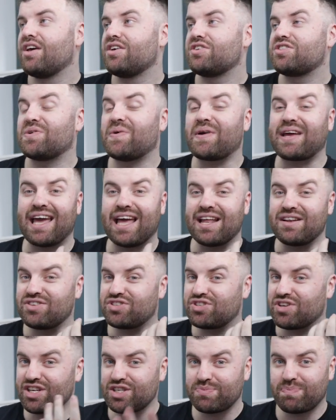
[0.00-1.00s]
So
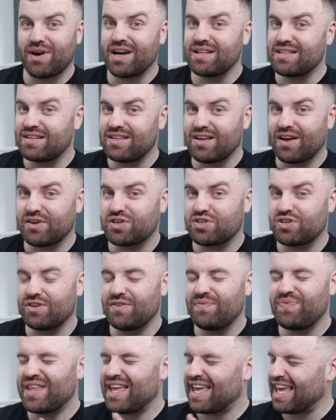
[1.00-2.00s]
again, just by
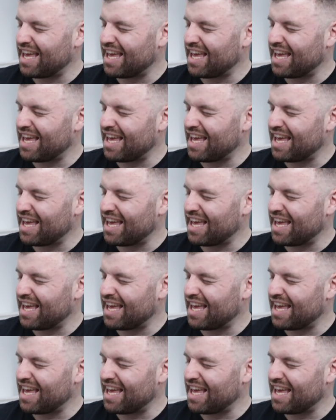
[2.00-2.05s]
deduction,